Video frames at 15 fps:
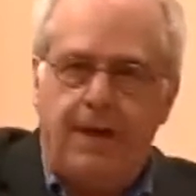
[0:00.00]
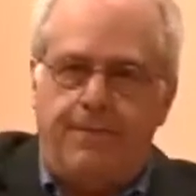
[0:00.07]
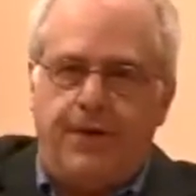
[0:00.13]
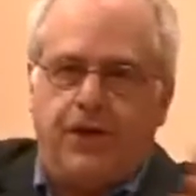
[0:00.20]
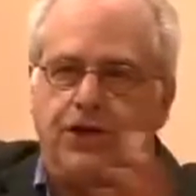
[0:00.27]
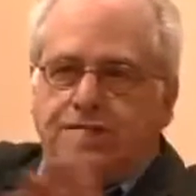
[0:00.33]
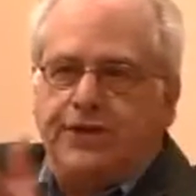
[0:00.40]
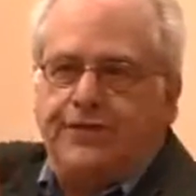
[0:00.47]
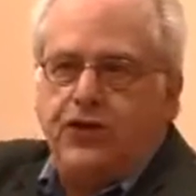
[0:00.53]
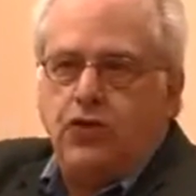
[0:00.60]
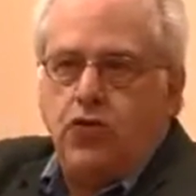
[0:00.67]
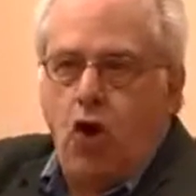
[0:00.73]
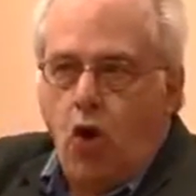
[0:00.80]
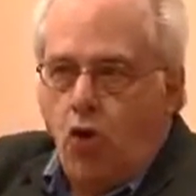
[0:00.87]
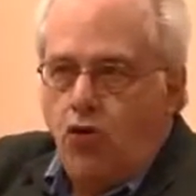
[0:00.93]
Because if
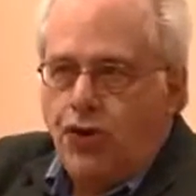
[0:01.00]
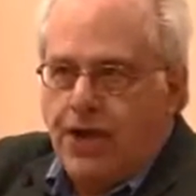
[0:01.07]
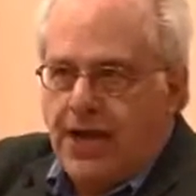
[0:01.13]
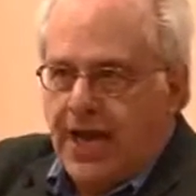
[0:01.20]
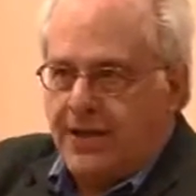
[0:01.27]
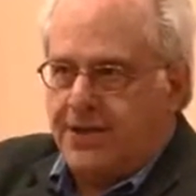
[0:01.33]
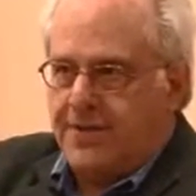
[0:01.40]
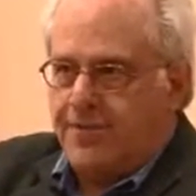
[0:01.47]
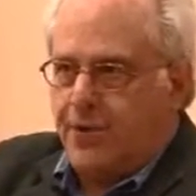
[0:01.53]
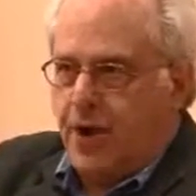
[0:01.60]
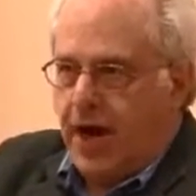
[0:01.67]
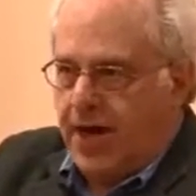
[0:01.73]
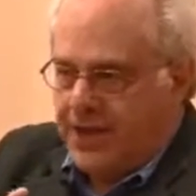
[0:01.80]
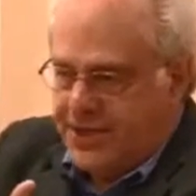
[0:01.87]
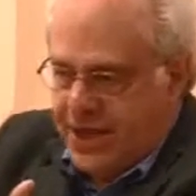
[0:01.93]
you own an
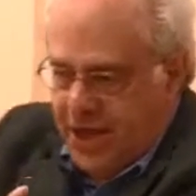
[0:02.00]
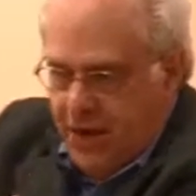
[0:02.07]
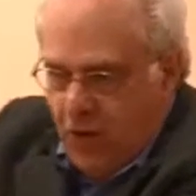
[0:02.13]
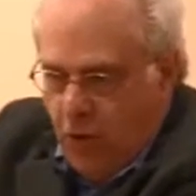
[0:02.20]
enterprise,